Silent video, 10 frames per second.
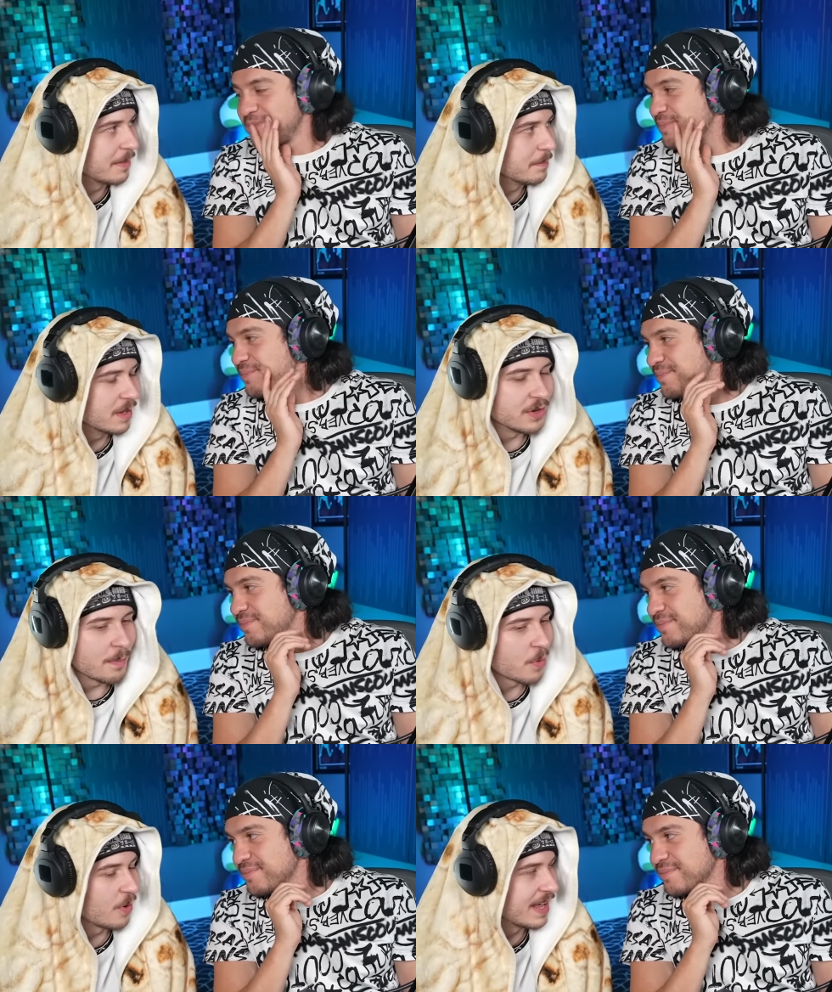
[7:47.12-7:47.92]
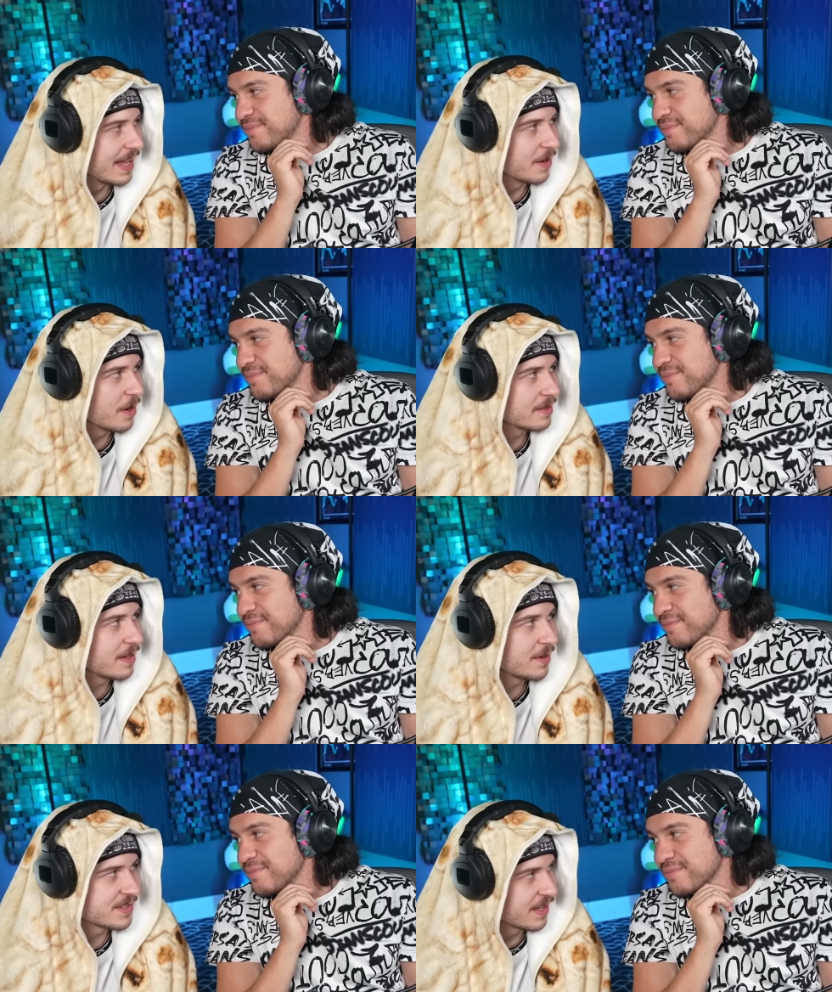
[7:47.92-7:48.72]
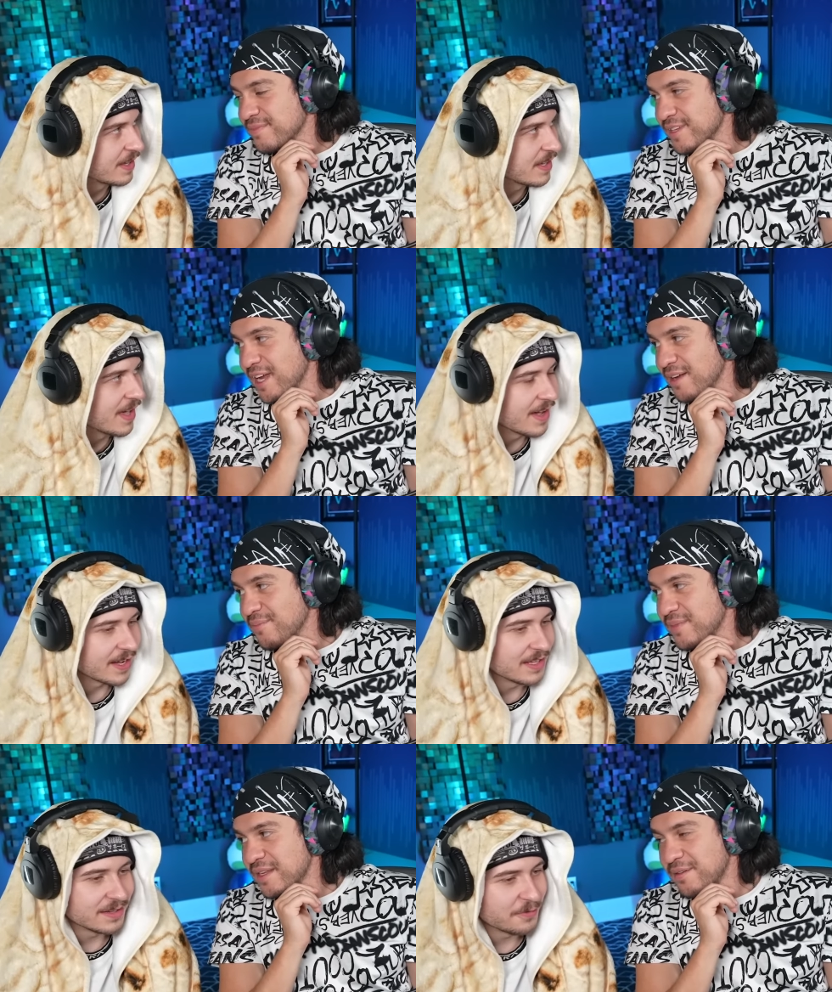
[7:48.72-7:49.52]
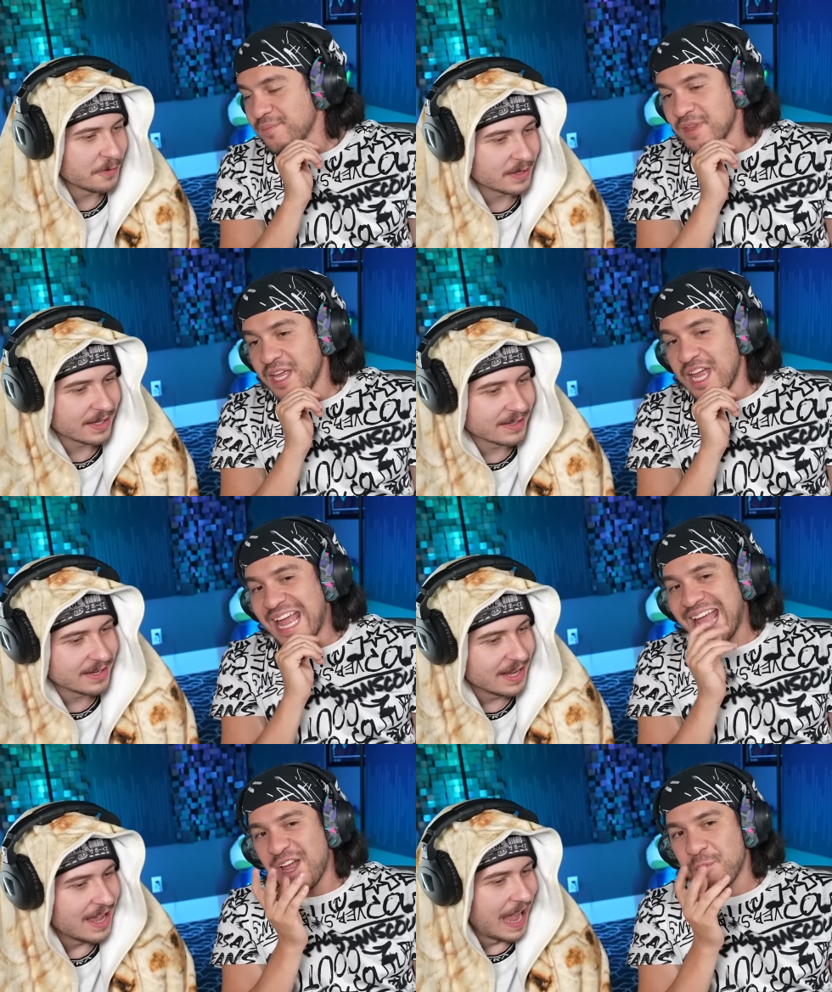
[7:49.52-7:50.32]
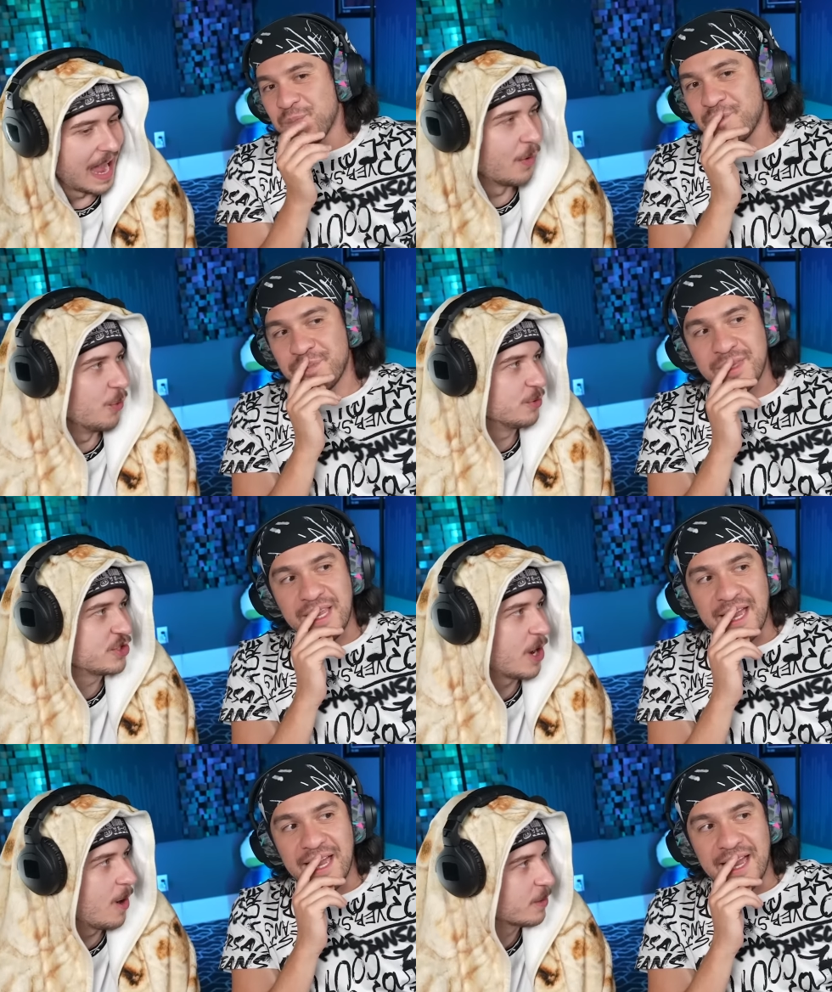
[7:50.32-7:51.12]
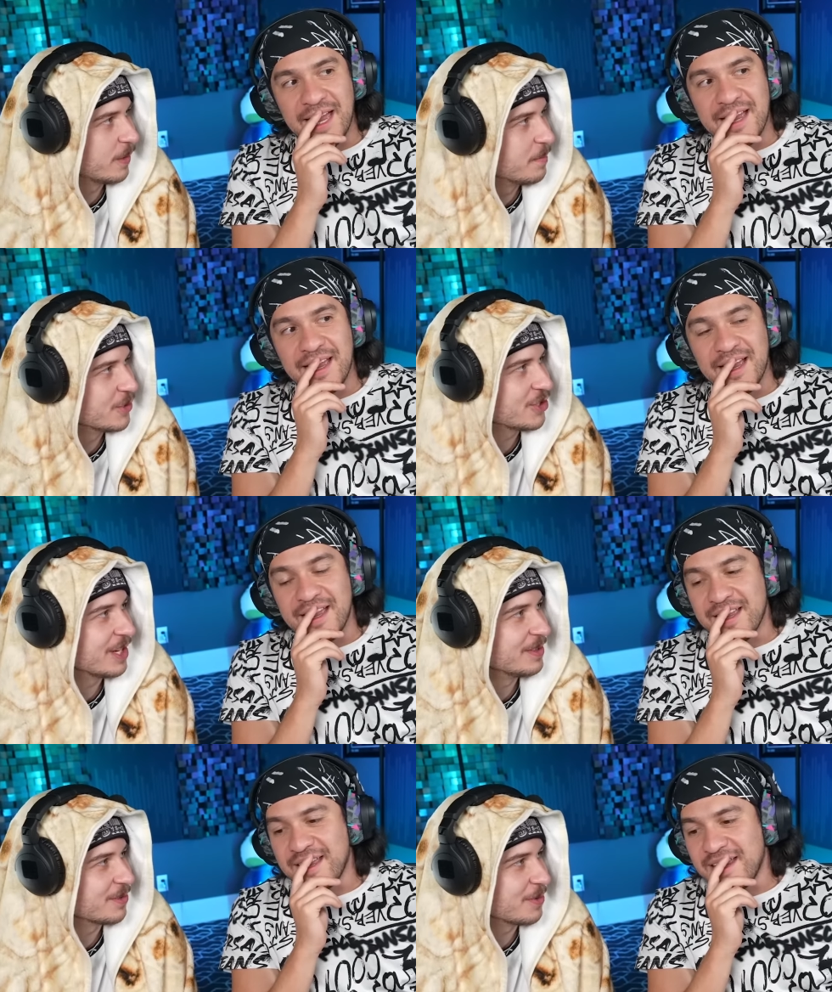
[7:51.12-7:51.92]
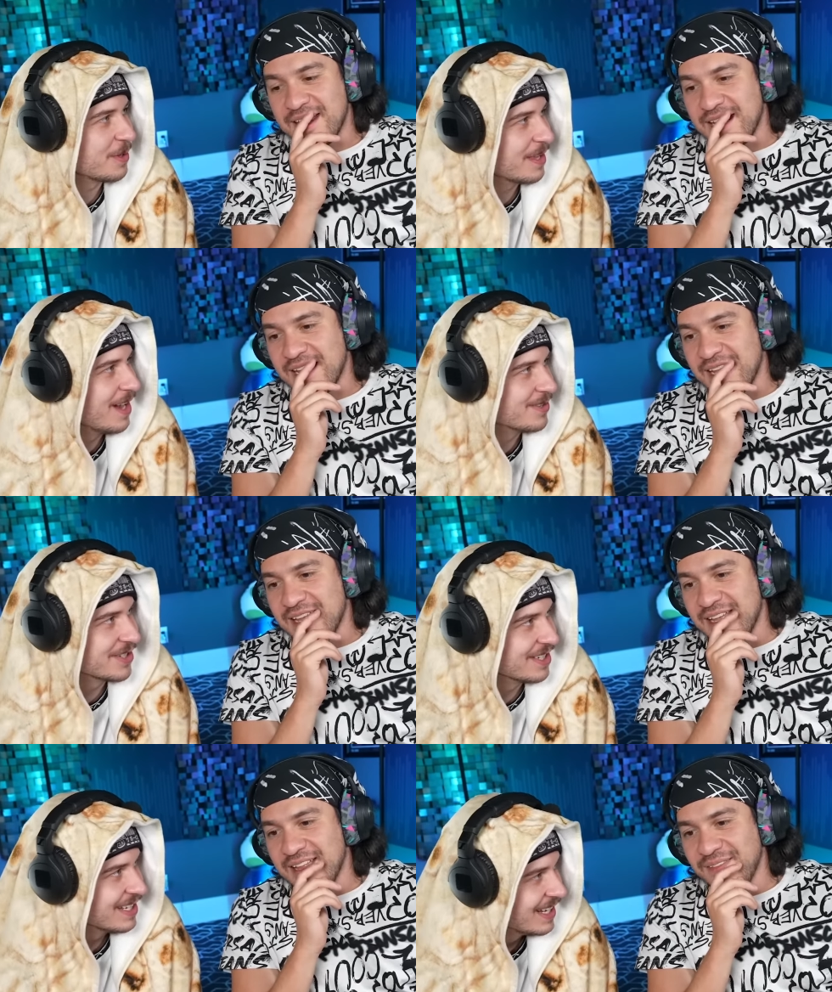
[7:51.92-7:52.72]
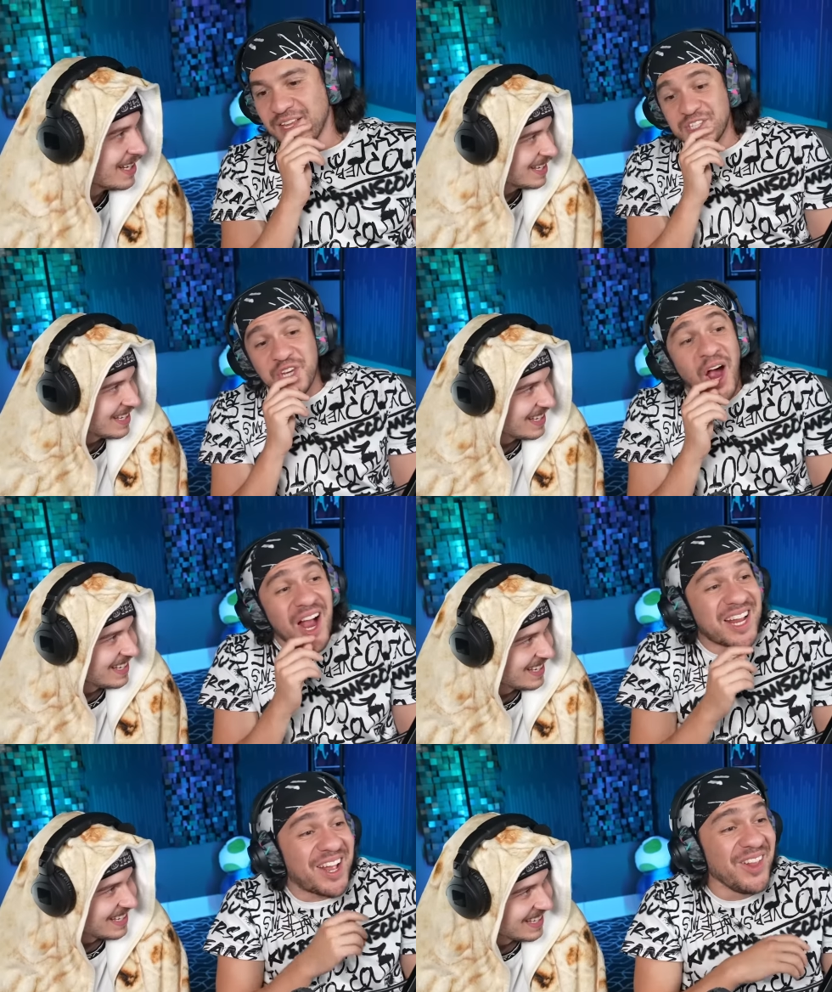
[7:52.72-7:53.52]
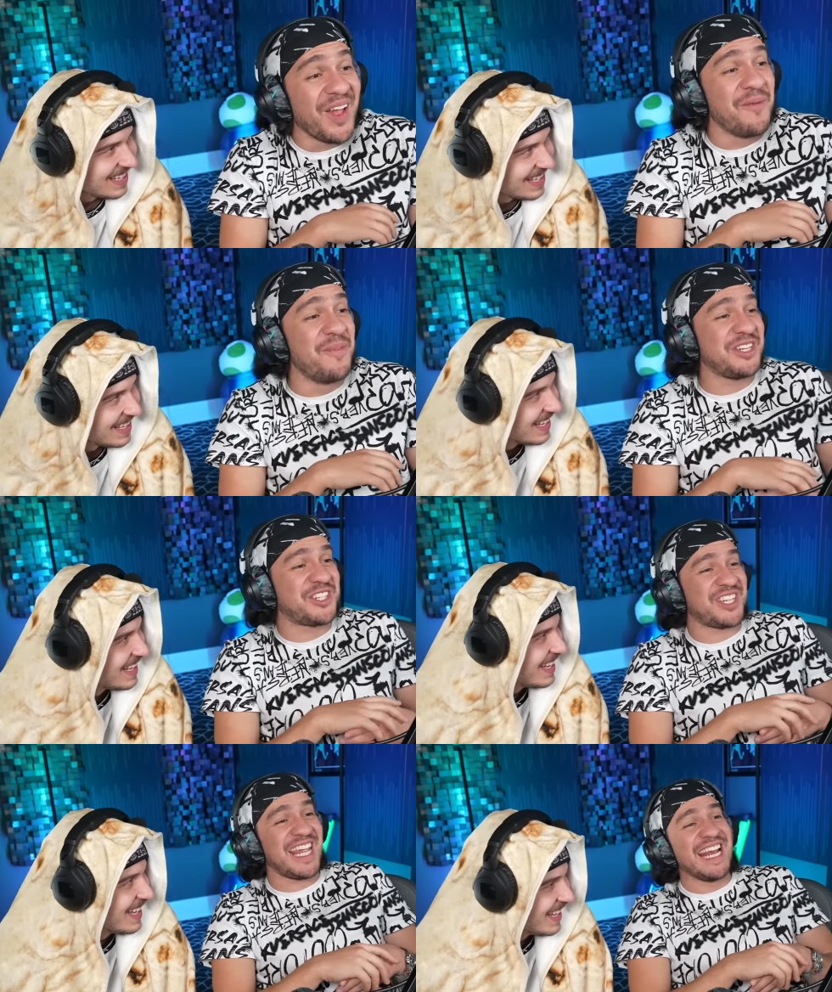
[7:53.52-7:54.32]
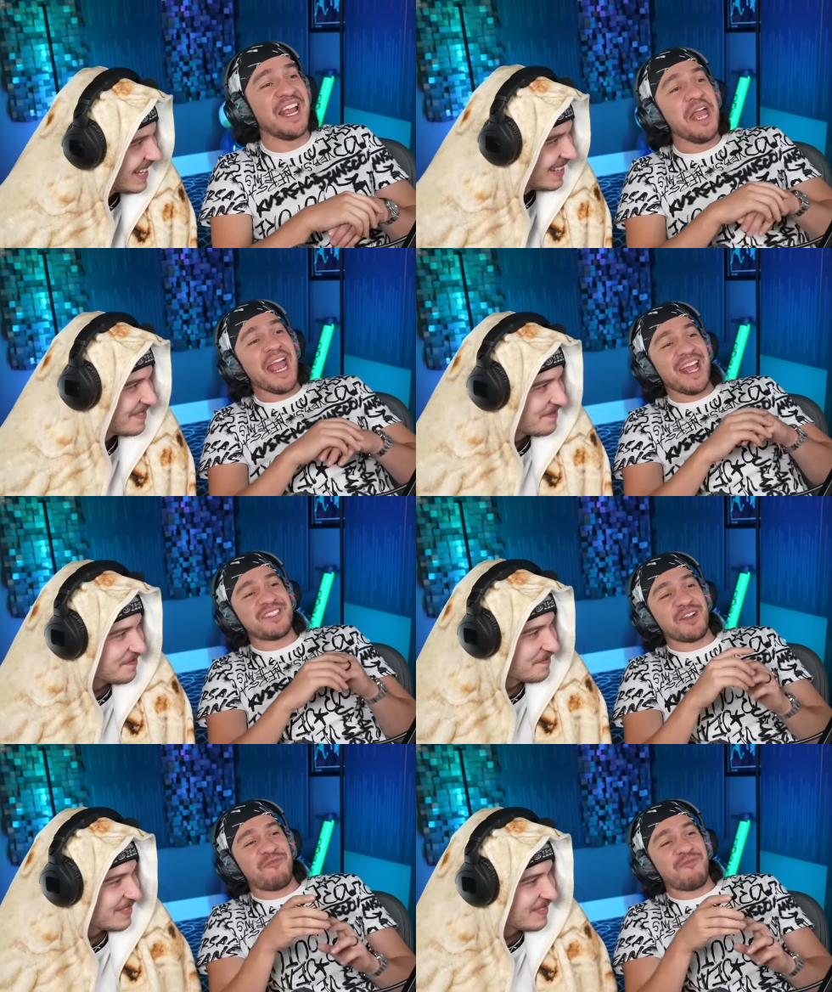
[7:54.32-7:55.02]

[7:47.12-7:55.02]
Speaker 1: a, a number one hater out there is like, yeah, I got the fucking Owl Chancla Machine 3000.
Speaker 2: The Chancla Machine. It's